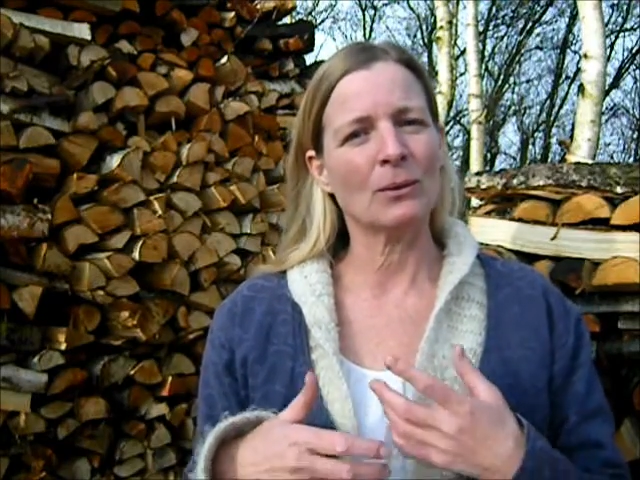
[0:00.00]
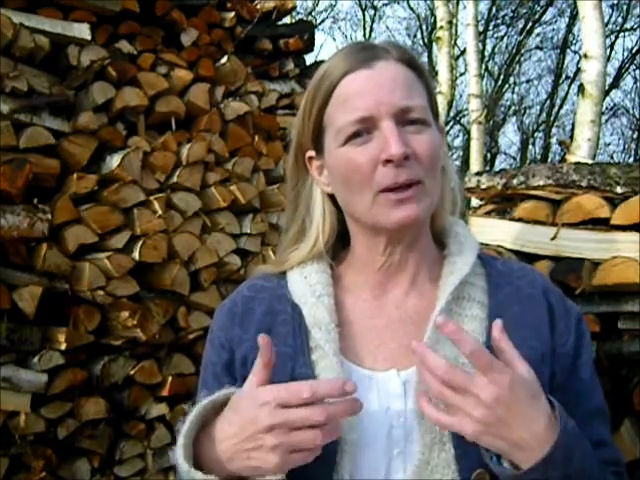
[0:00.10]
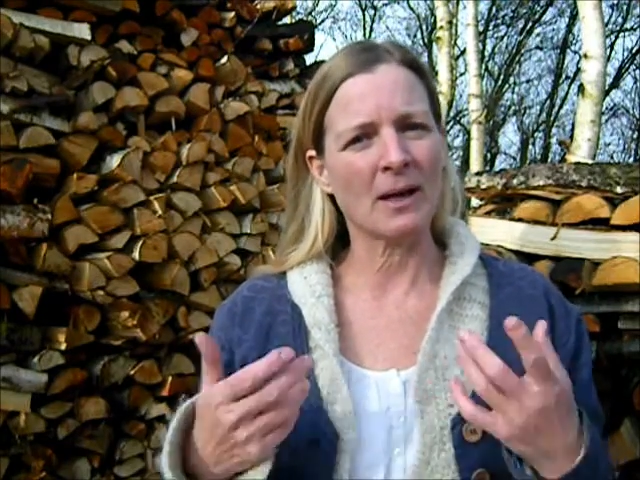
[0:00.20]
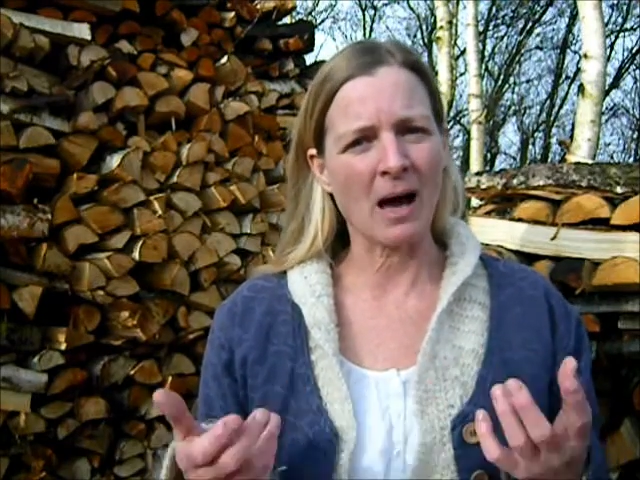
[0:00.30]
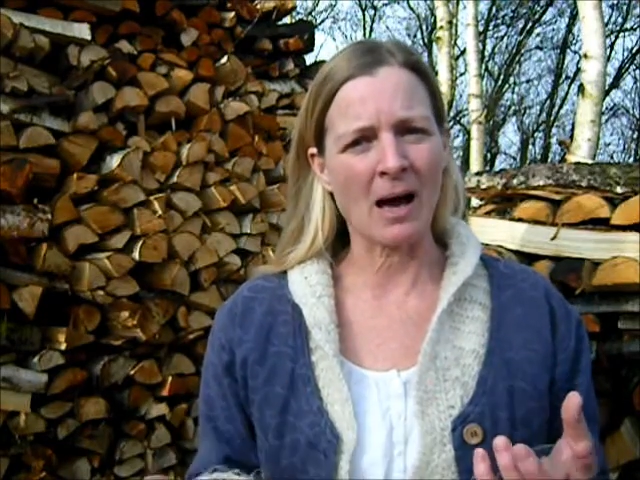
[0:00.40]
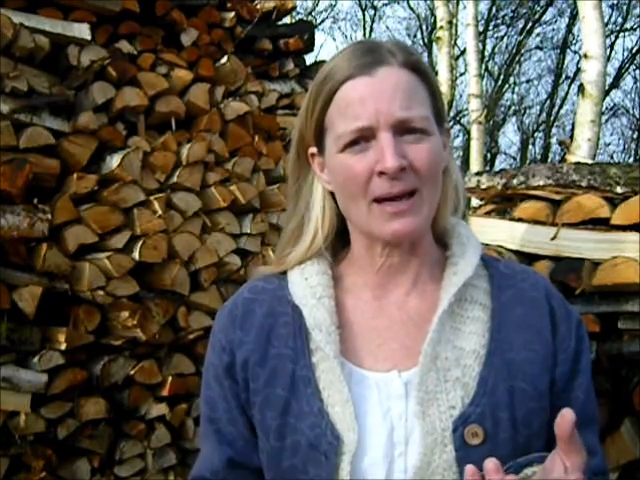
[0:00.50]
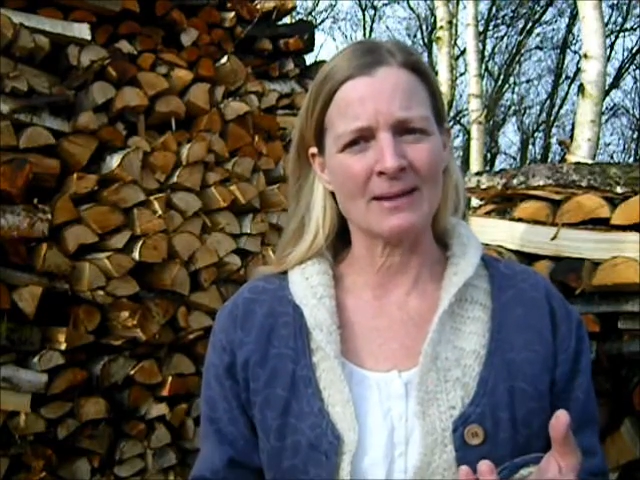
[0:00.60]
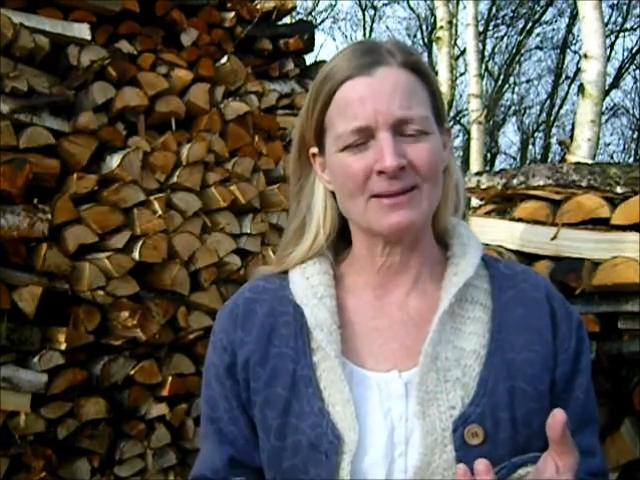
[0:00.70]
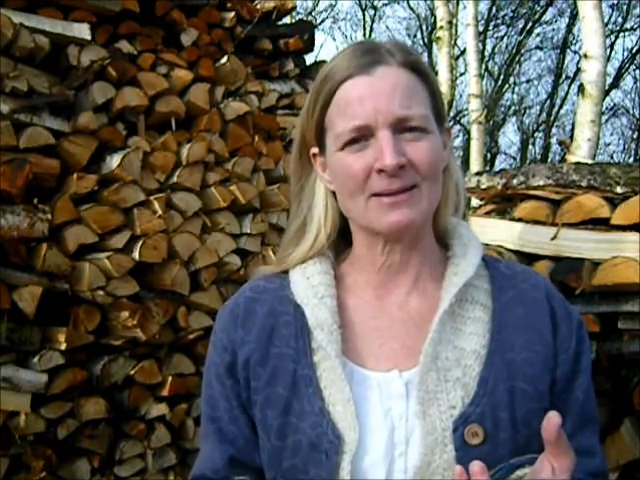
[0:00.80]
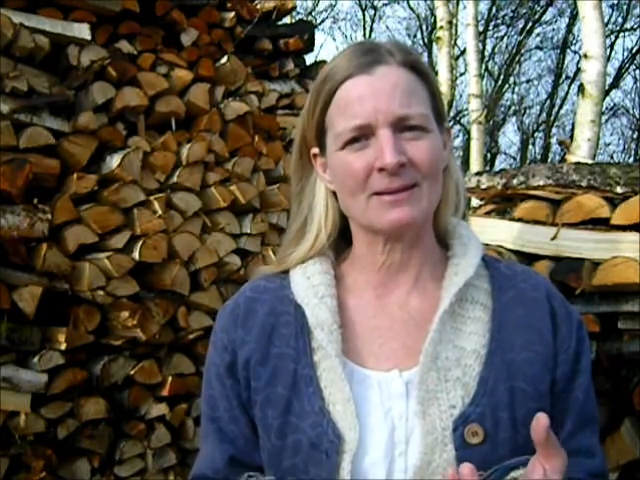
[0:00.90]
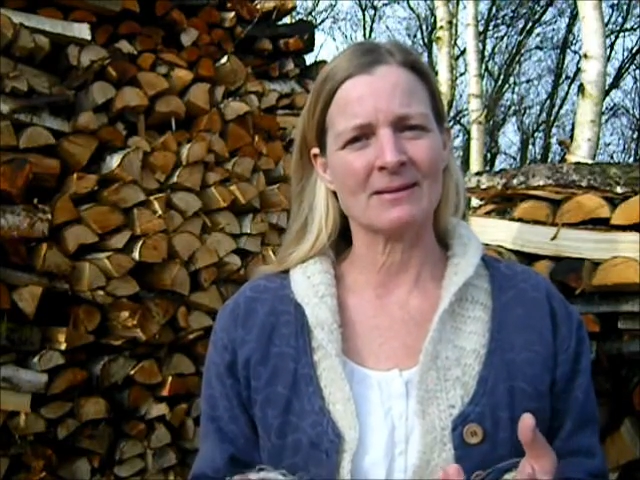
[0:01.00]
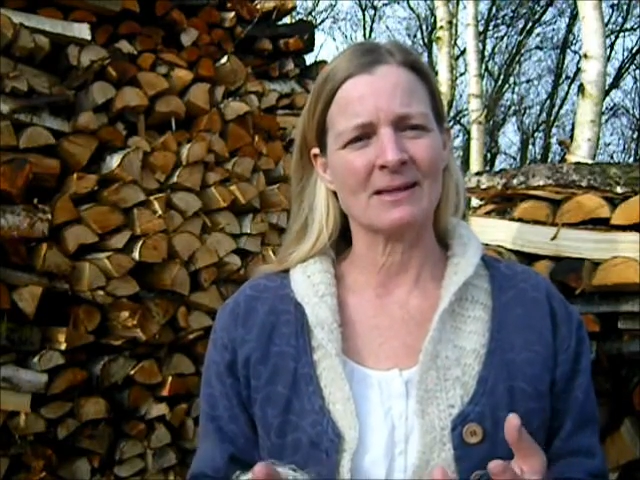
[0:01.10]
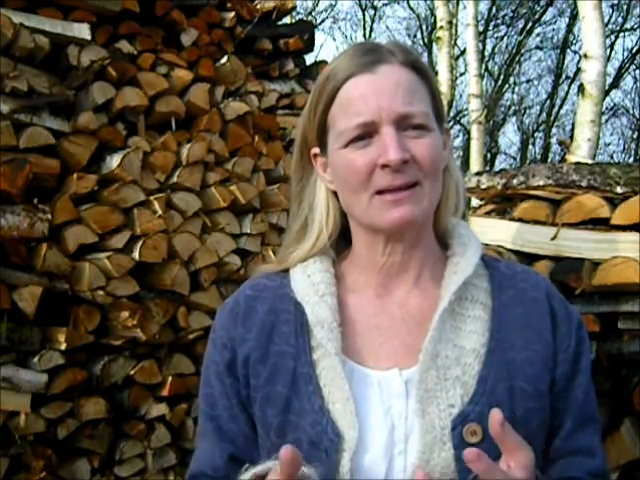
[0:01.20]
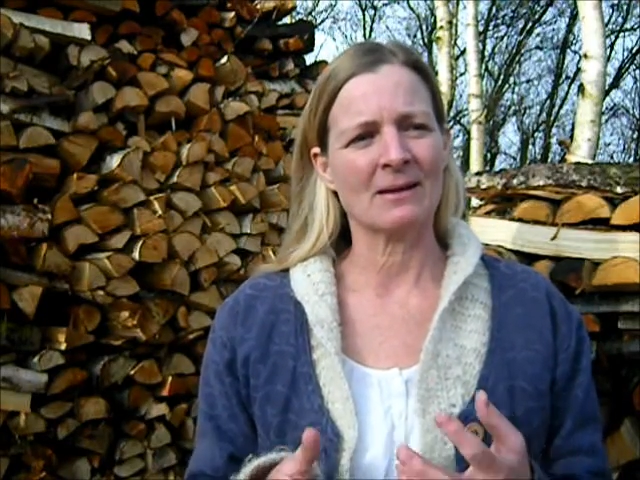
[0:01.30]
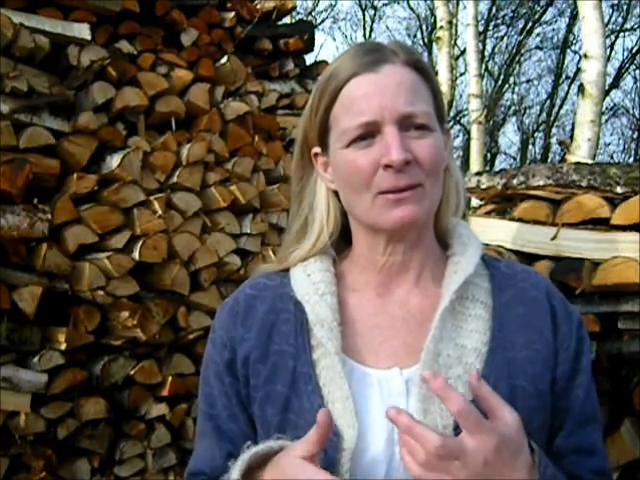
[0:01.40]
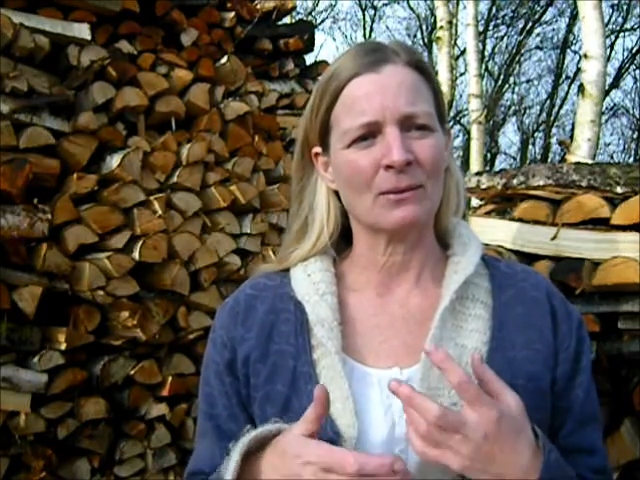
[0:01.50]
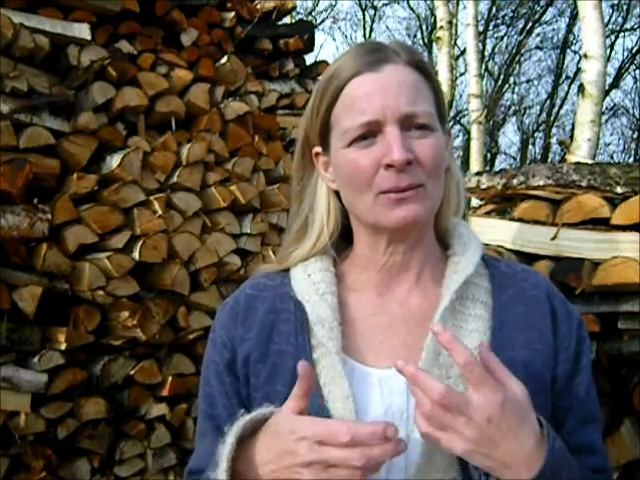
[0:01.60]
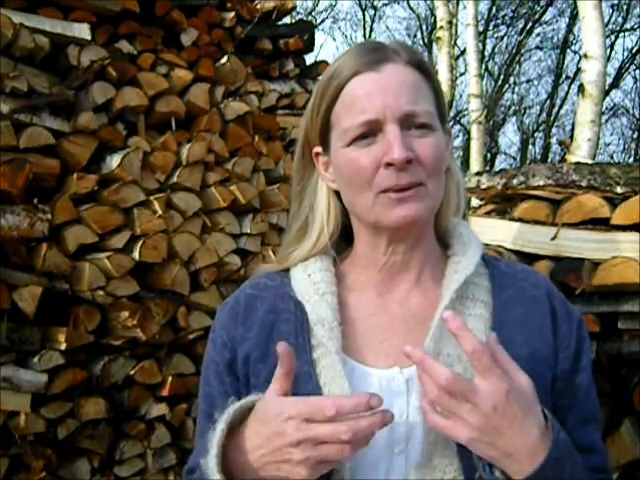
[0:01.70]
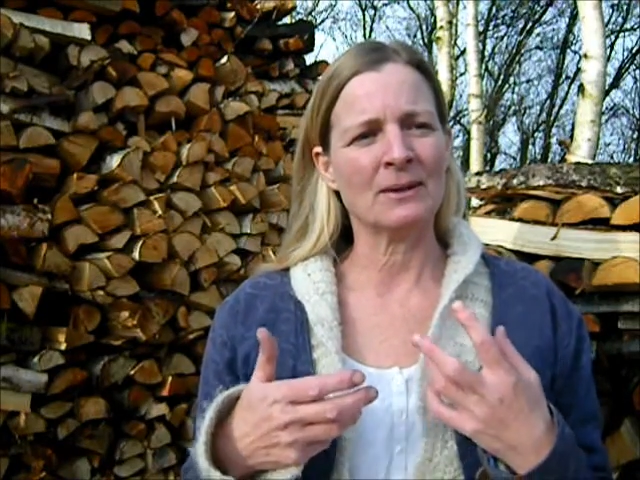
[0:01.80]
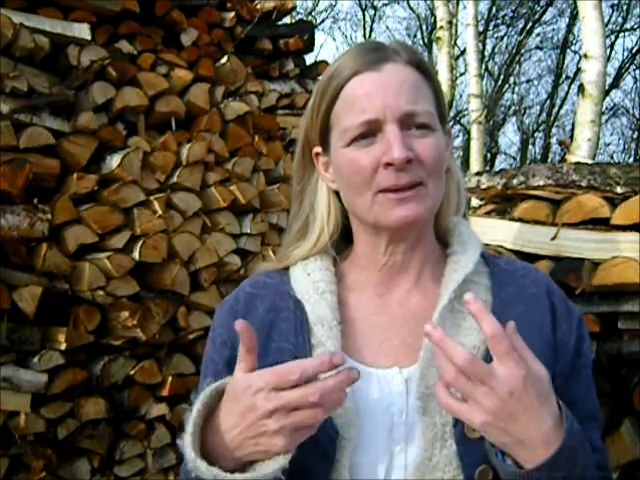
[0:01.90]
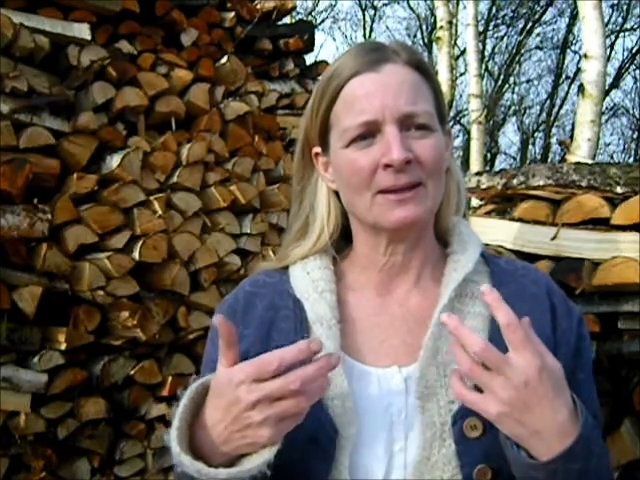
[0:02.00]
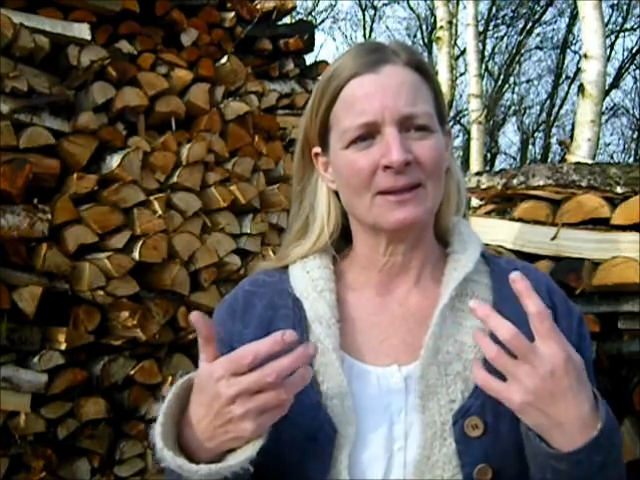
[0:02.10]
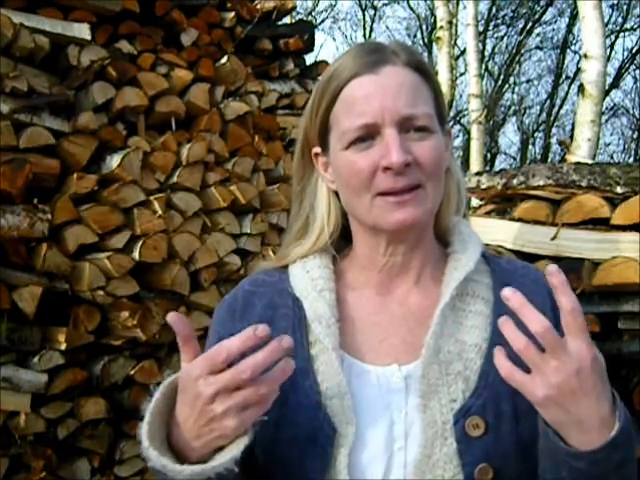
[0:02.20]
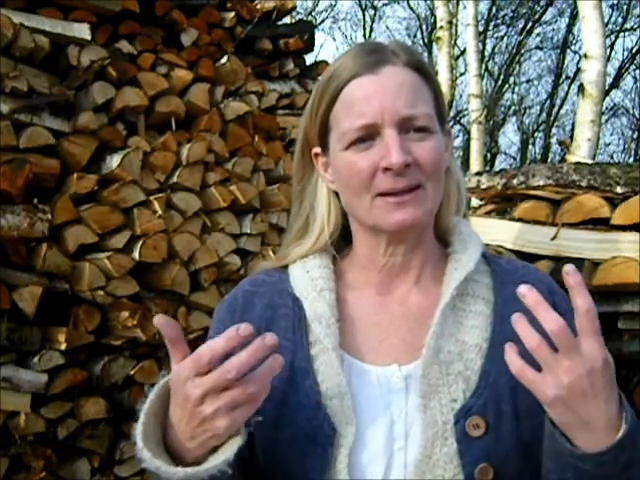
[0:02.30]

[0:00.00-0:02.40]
all the lies, all the